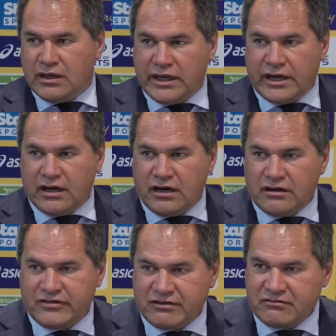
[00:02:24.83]
Yeah, I
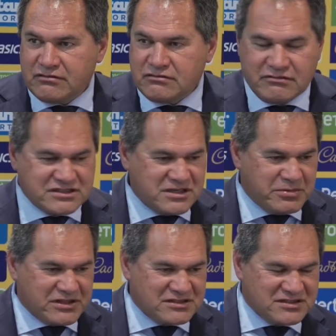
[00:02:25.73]
think Rusty
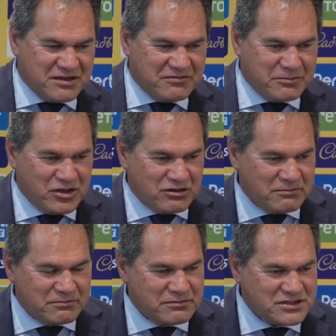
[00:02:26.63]
picked his team from Europe,
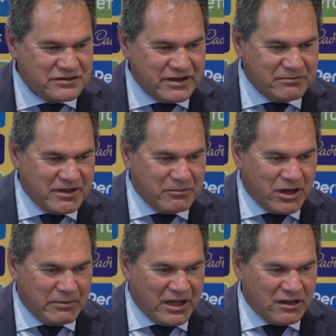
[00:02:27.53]
so that might
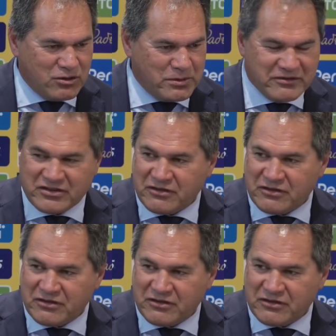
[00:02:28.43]
have made a little bit of a